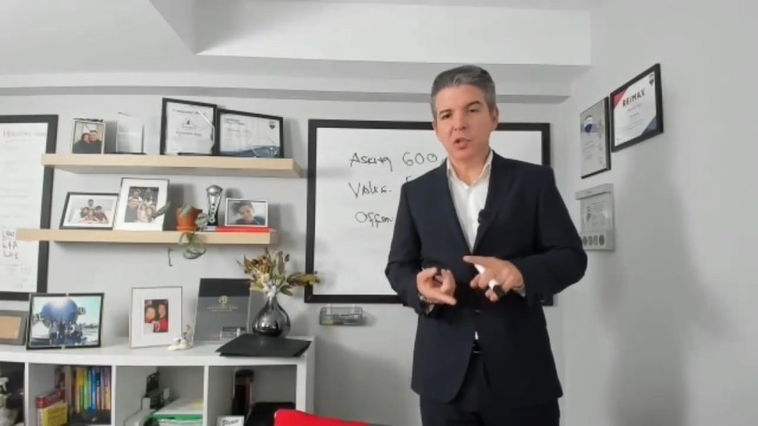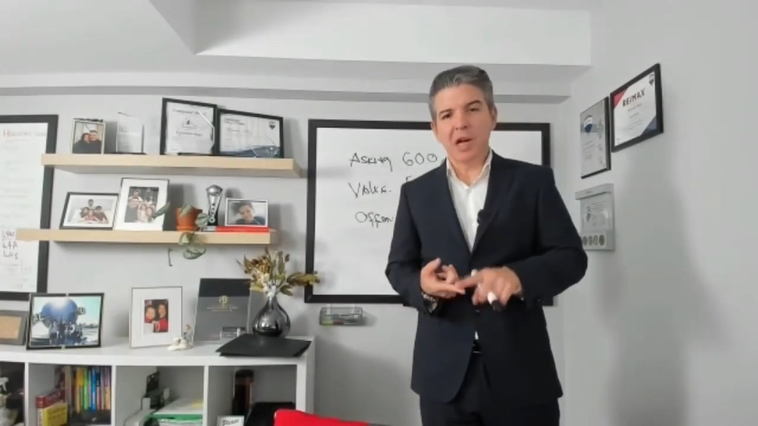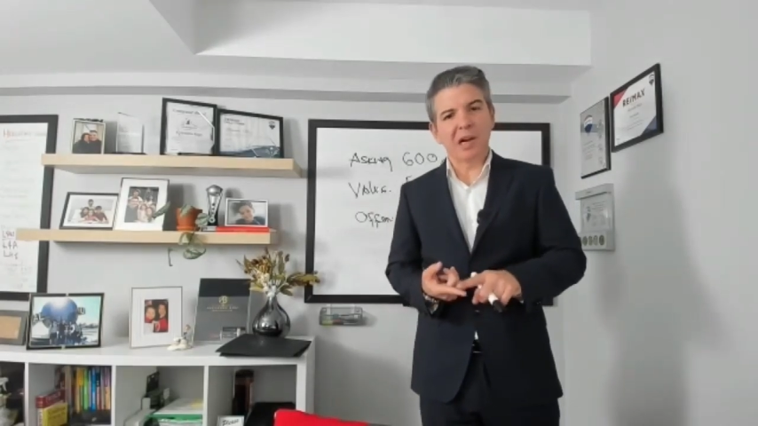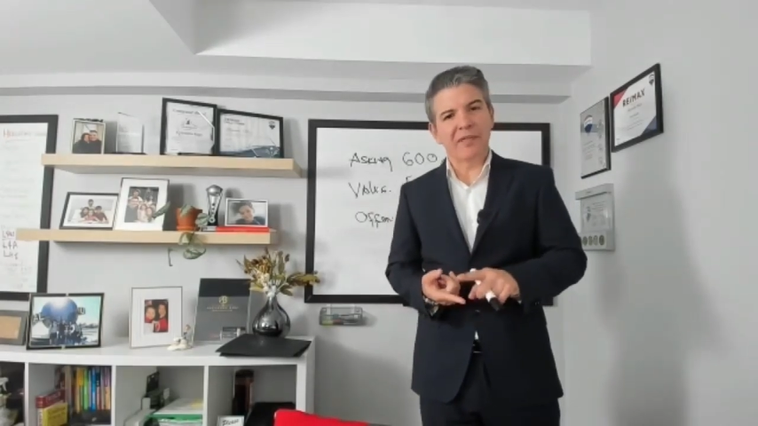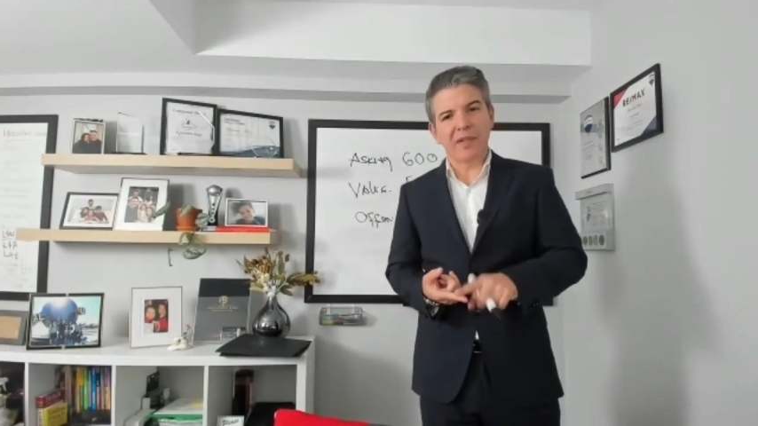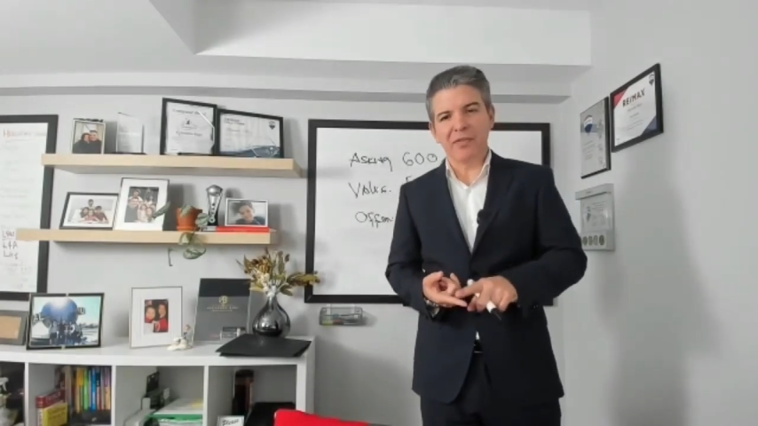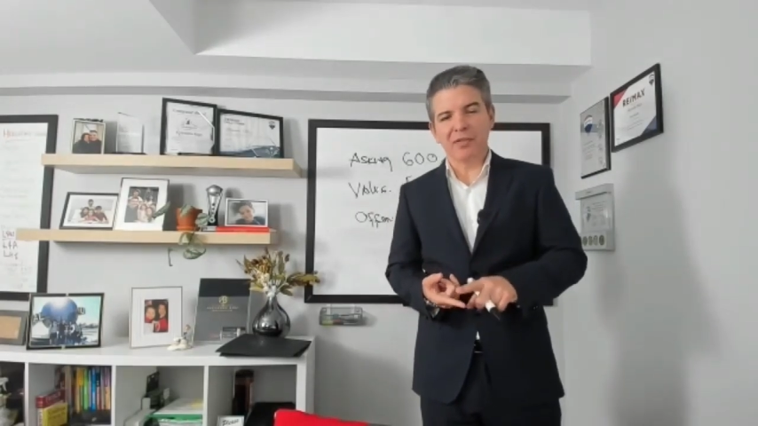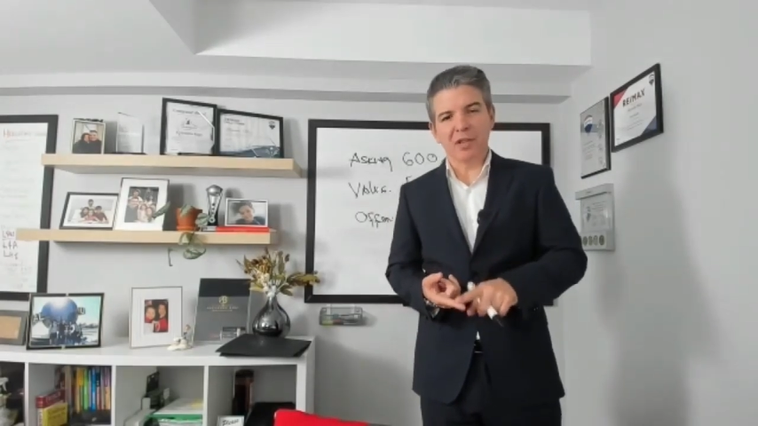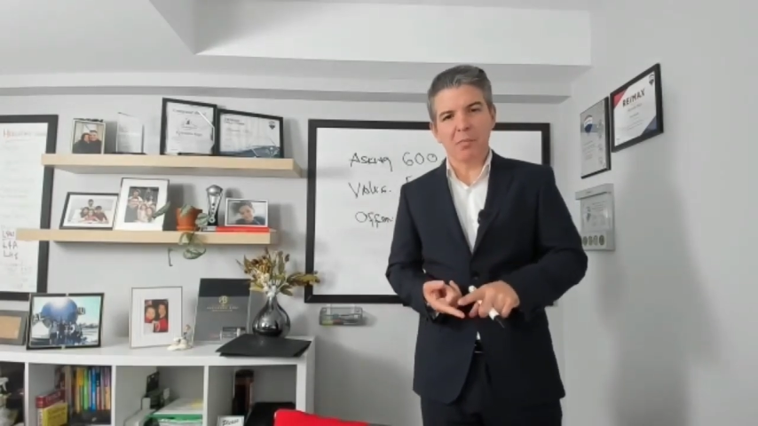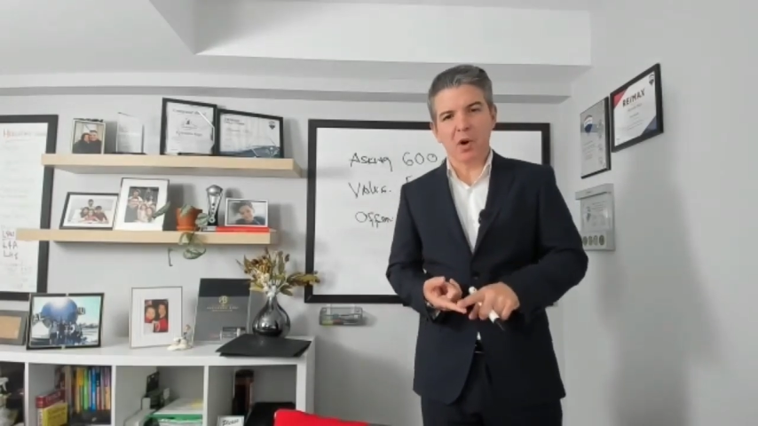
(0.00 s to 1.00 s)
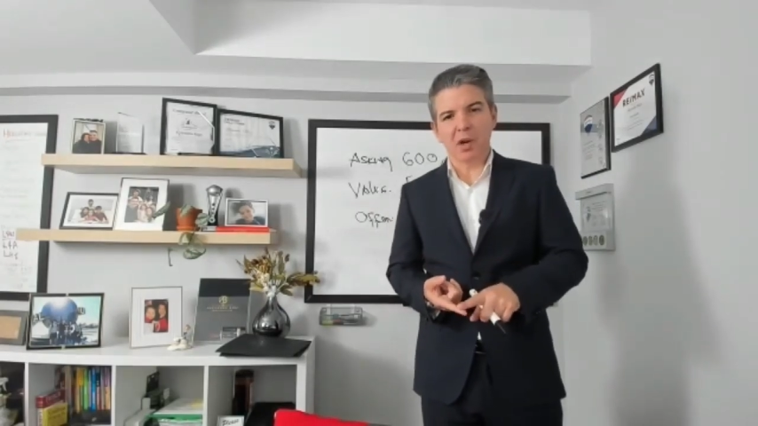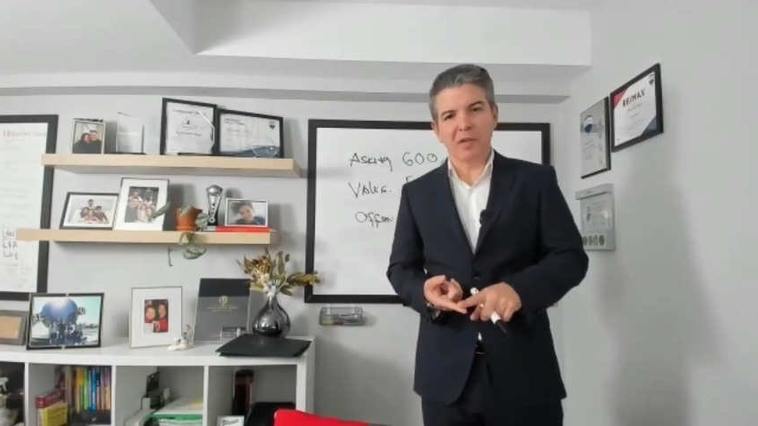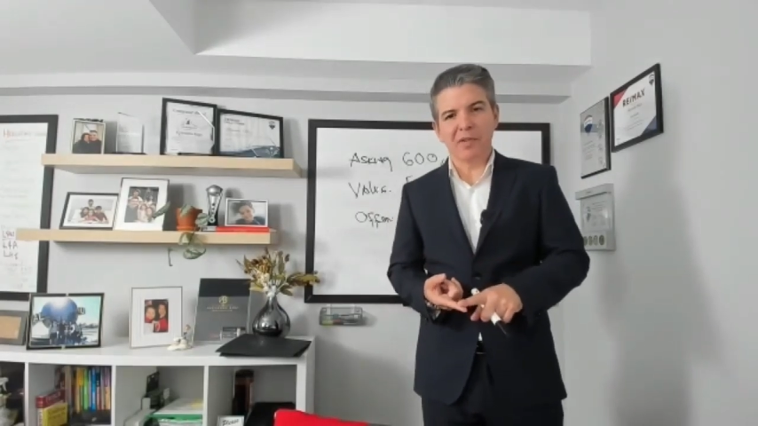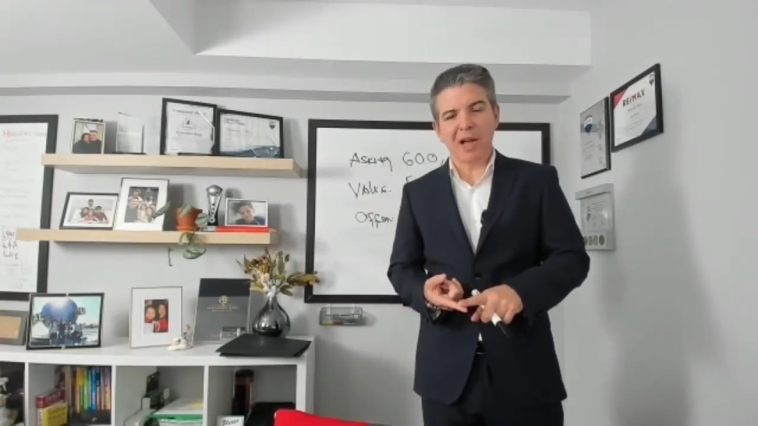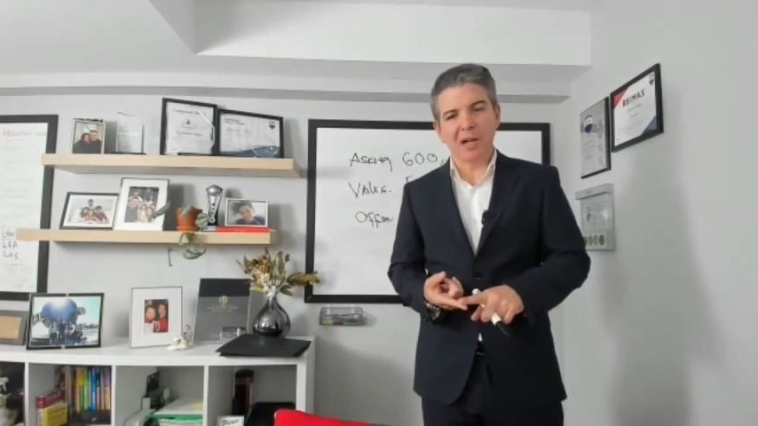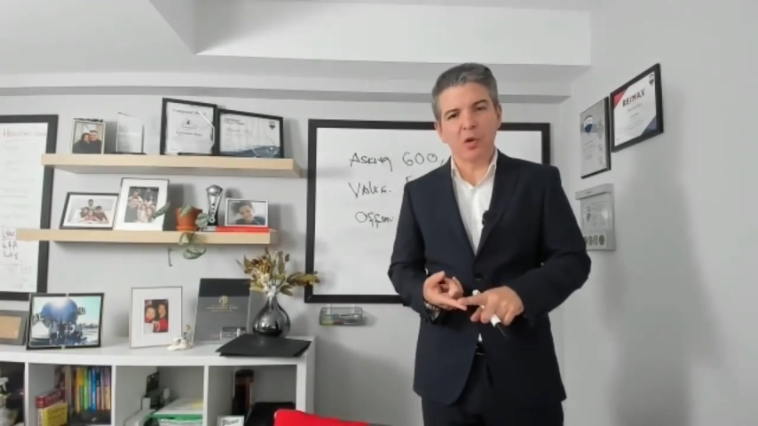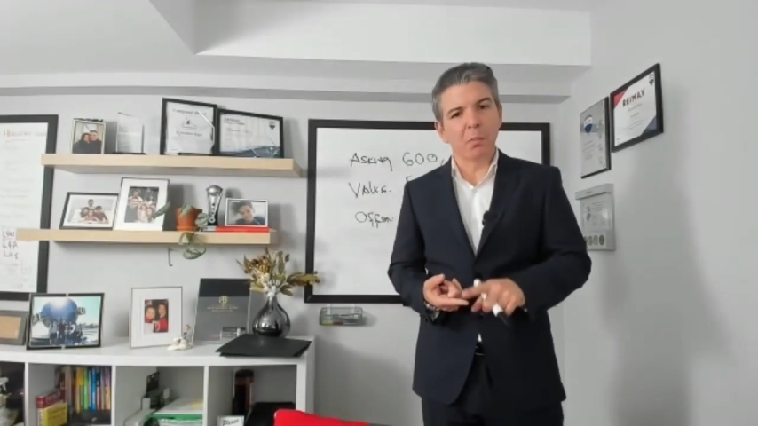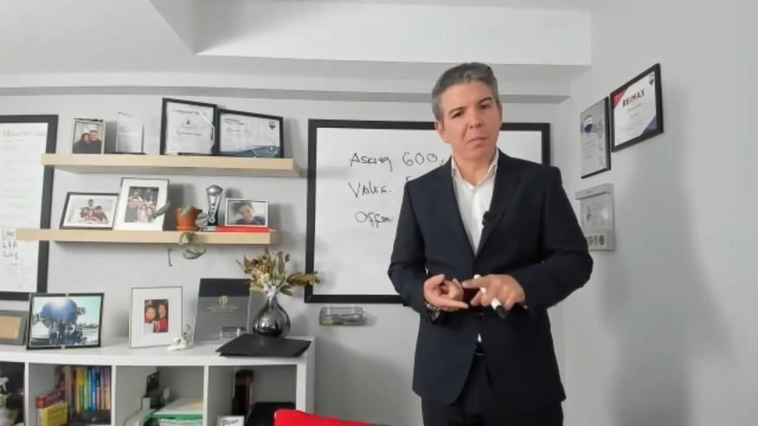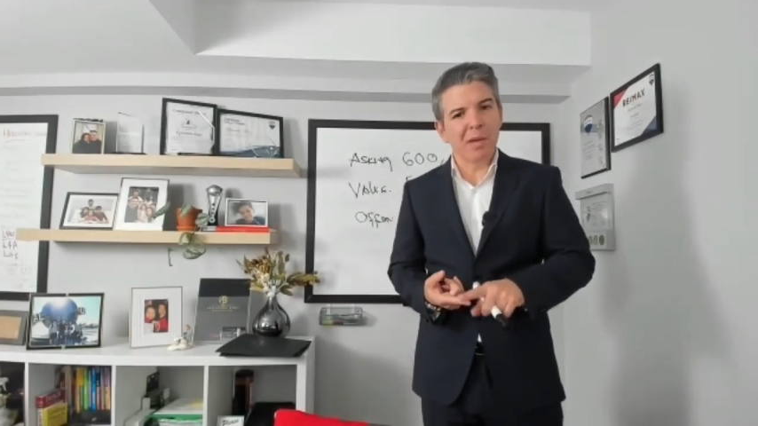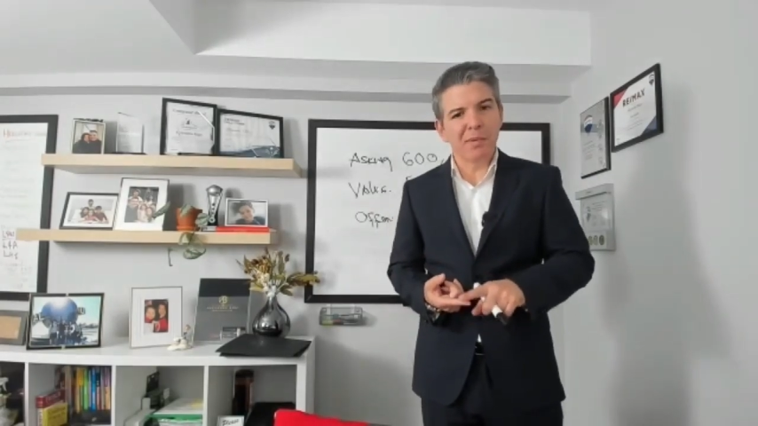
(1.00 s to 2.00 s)
you got to fight for that market value
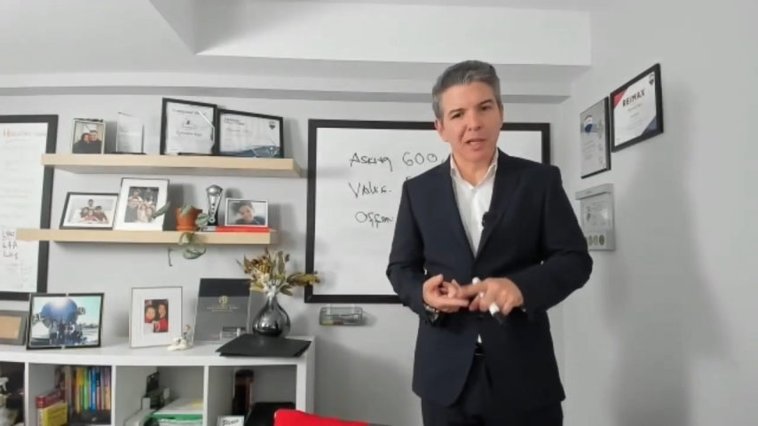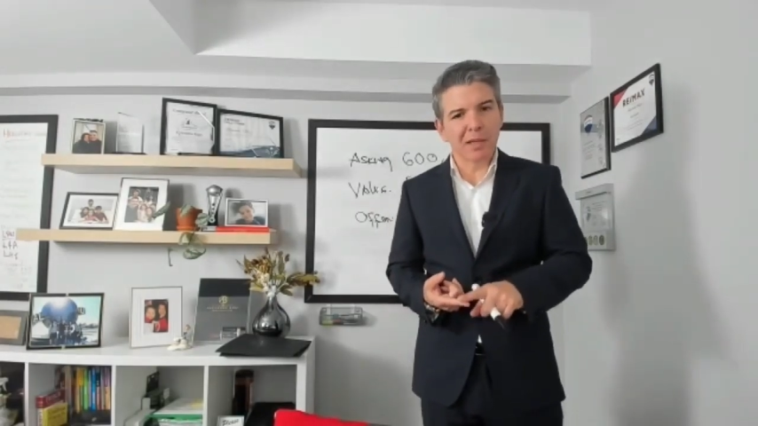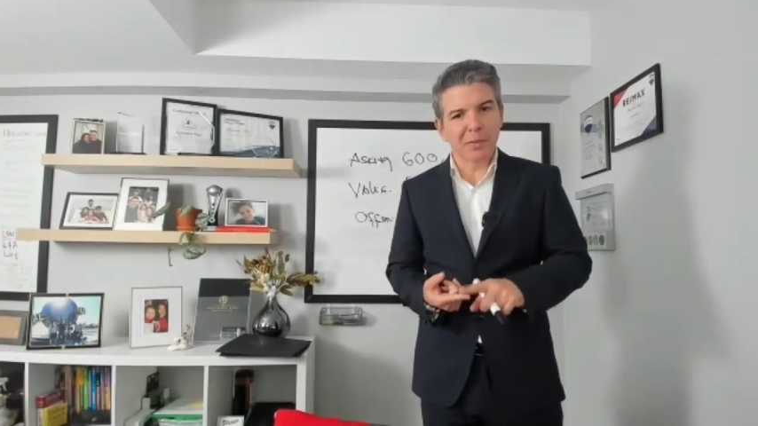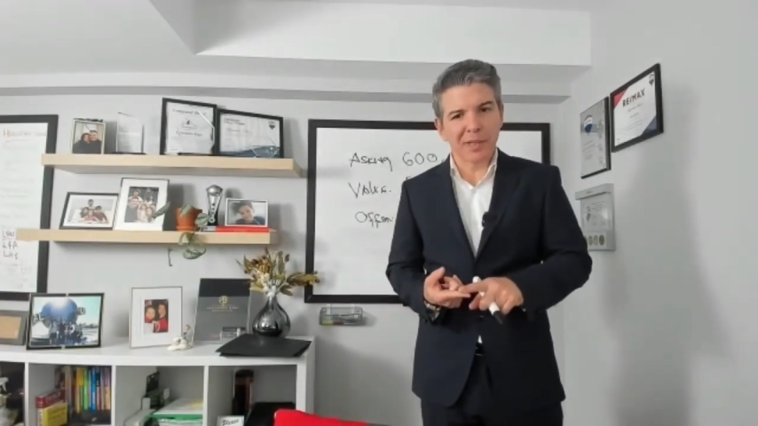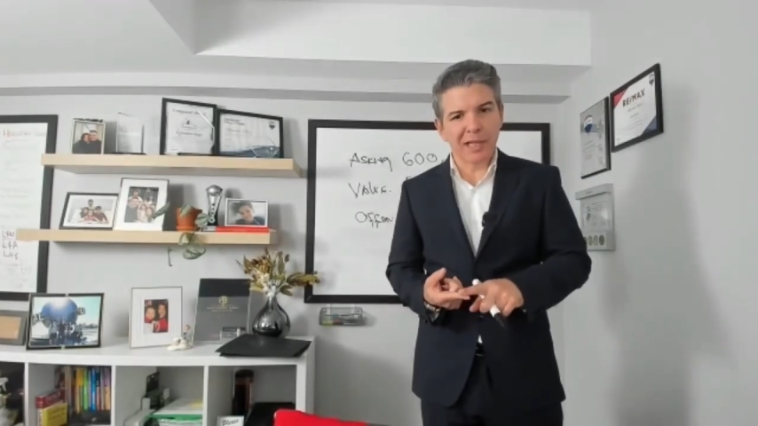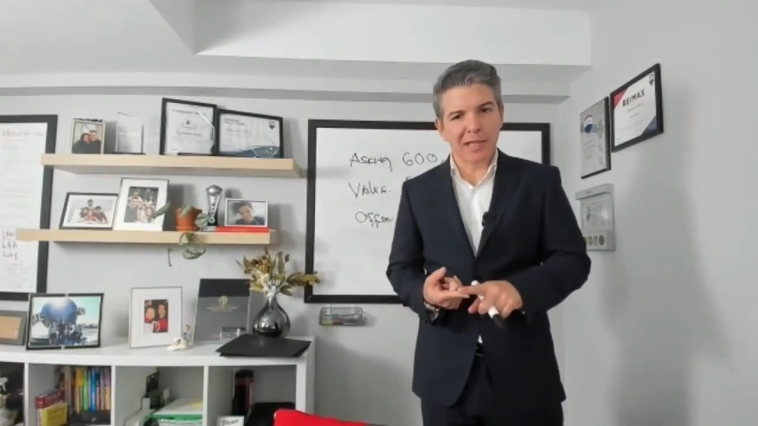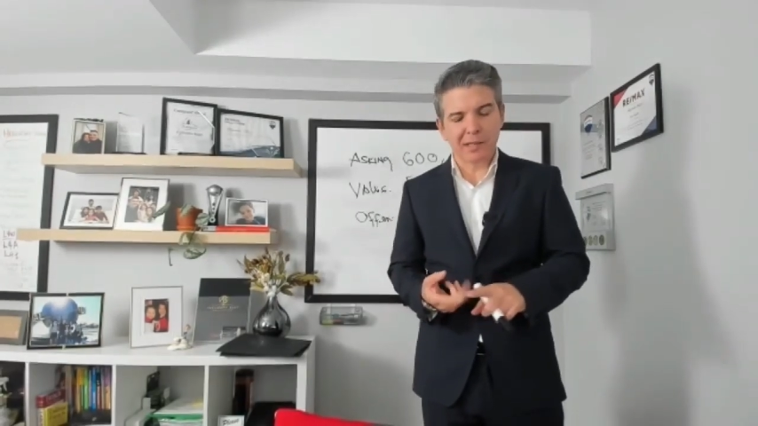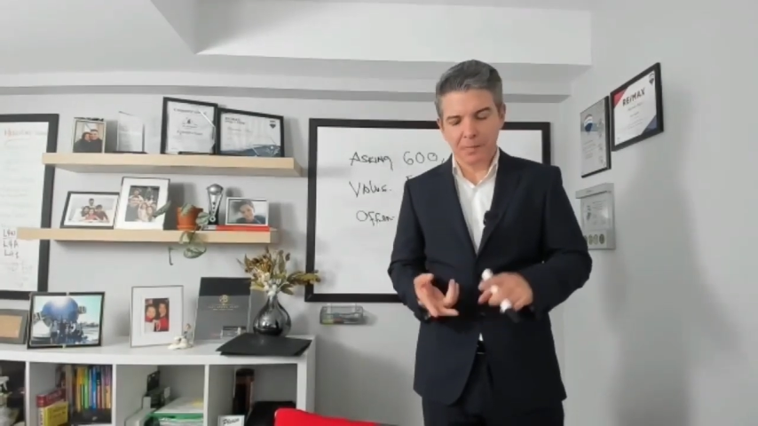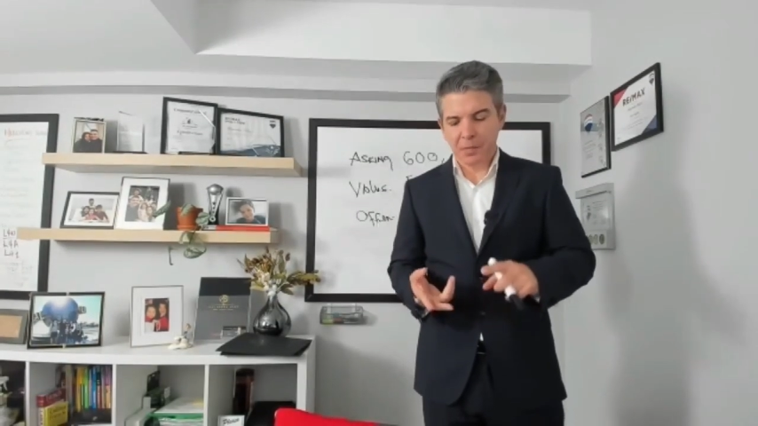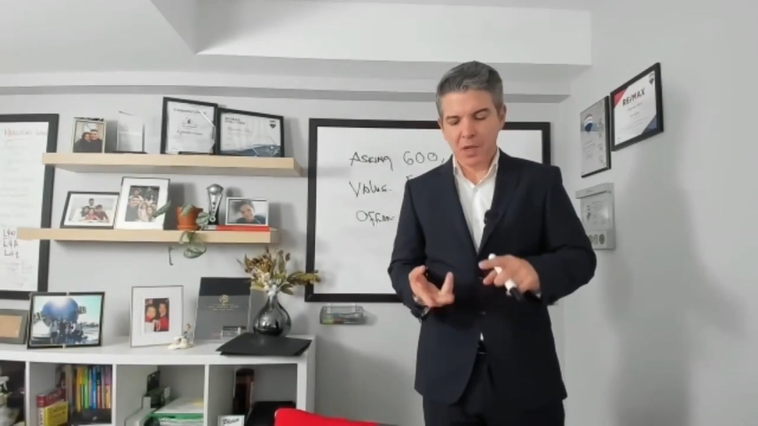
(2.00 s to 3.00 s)
or maybe a little bit less.